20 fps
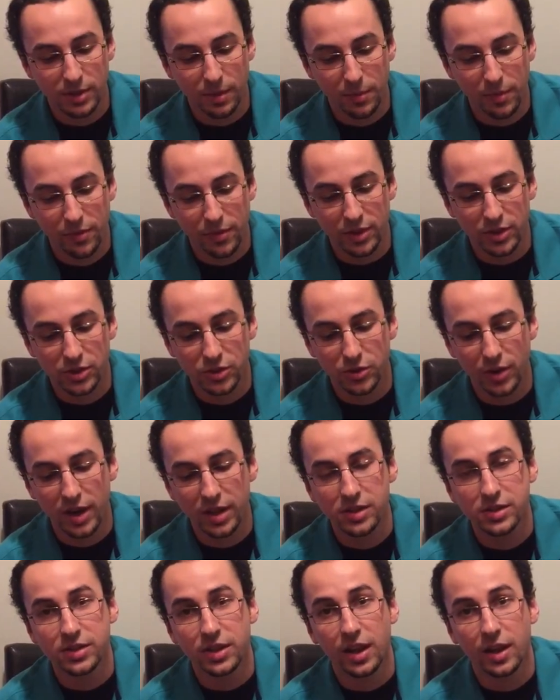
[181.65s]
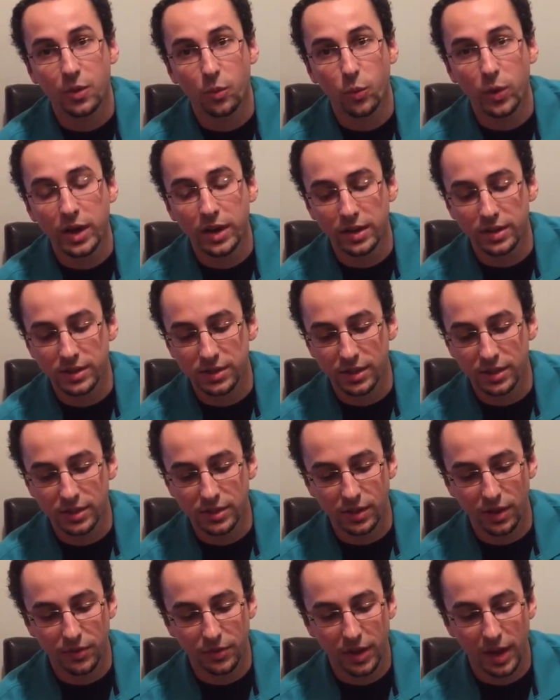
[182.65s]
some of the strengths and
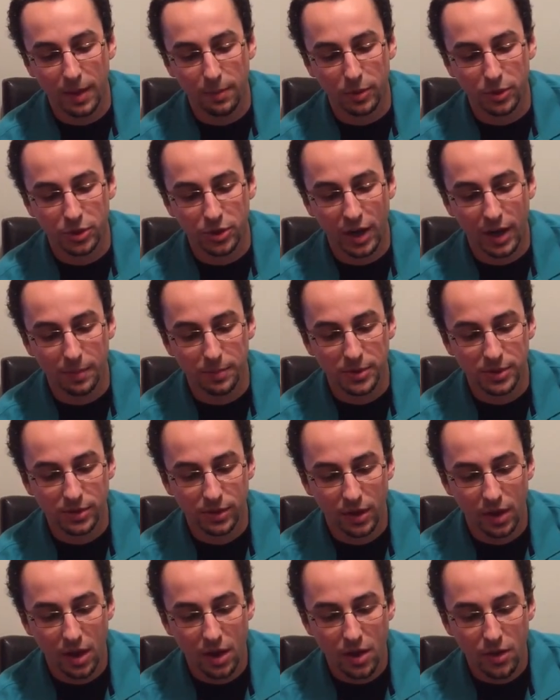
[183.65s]
weaknesses of camera traps.